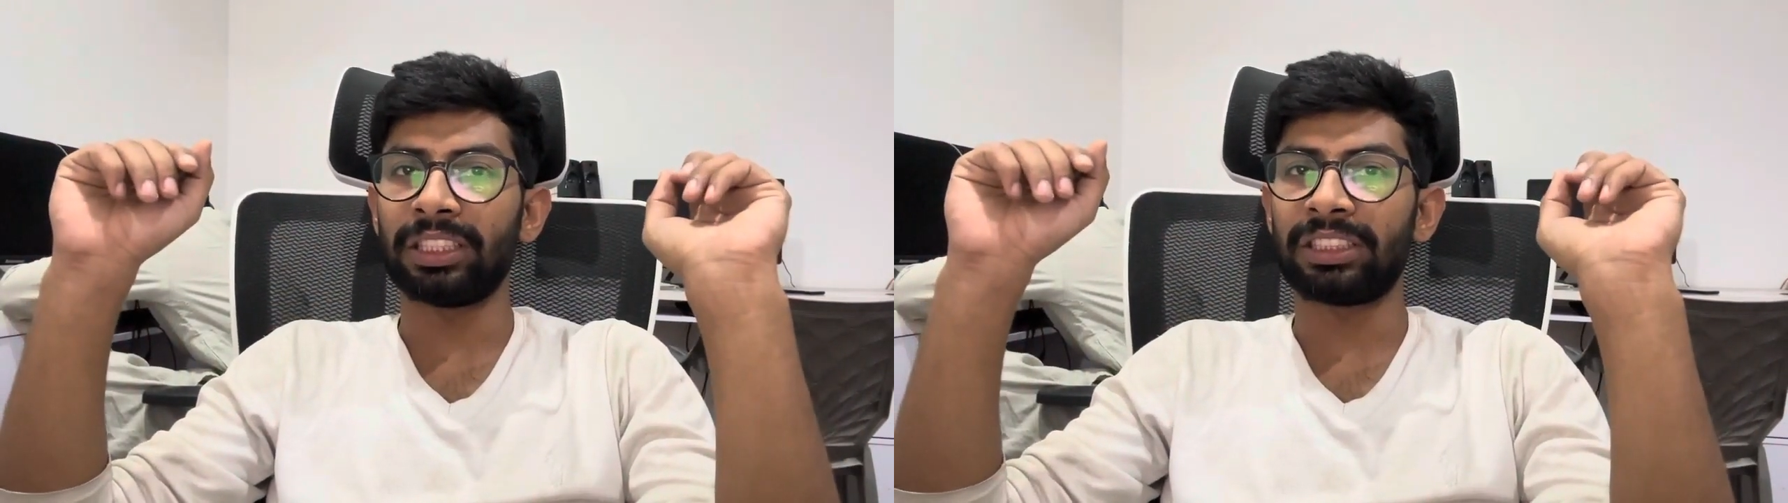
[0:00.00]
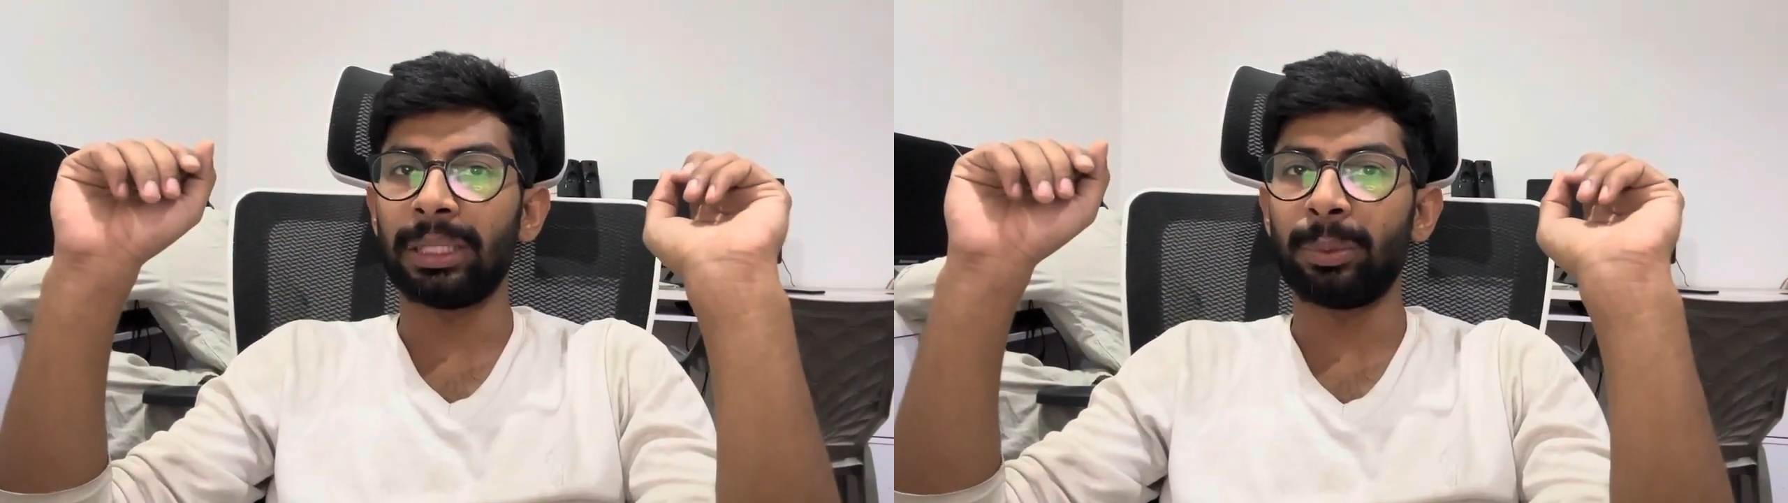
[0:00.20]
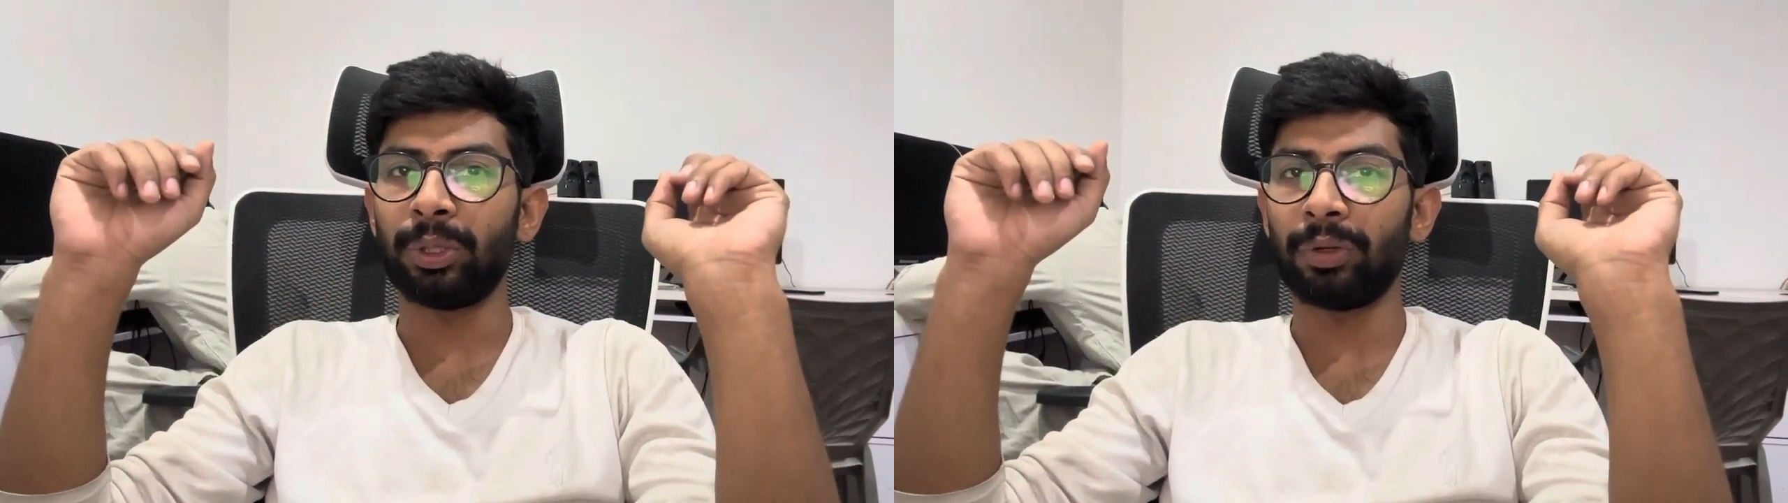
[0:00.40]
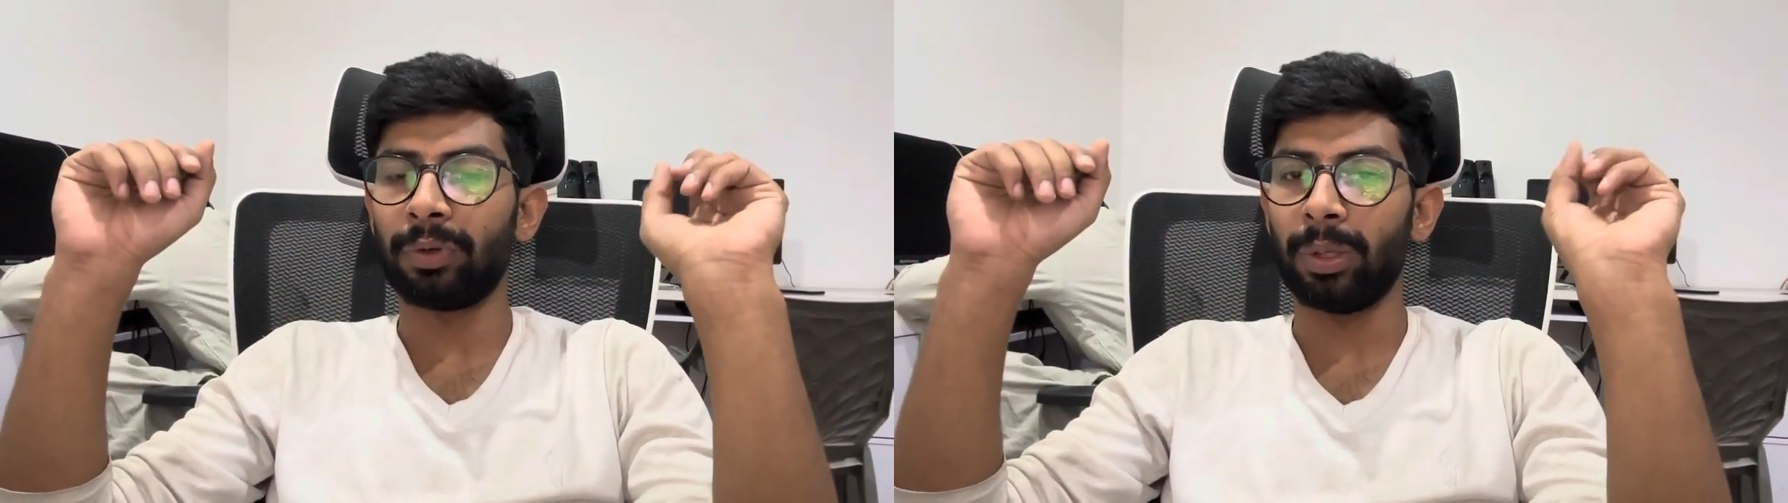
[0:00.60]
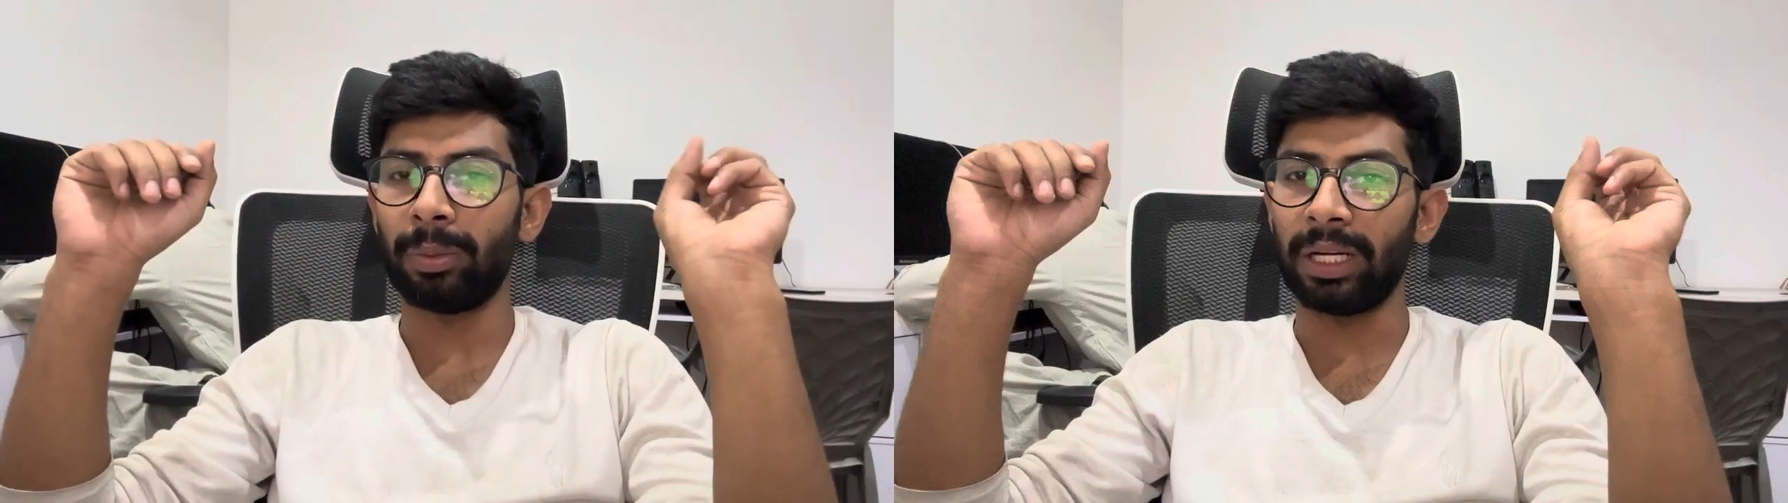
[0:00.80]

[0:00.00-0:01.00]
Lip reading: accept your form